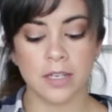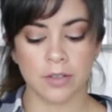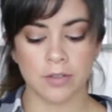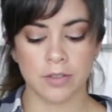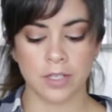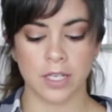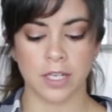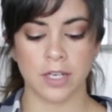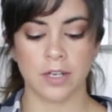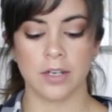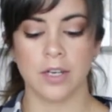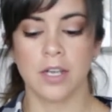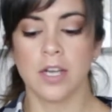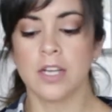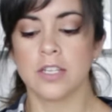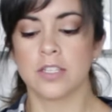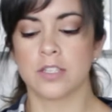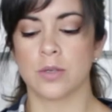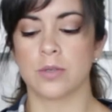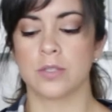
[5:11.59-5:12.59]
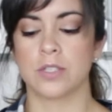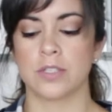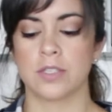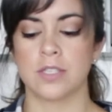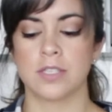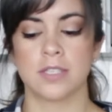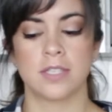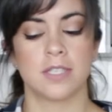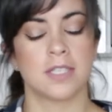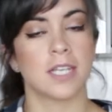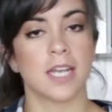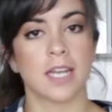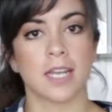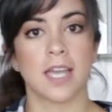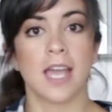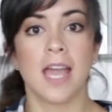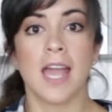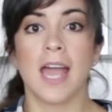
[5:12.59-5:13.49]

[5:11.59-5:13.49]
on here so it doesn't stick,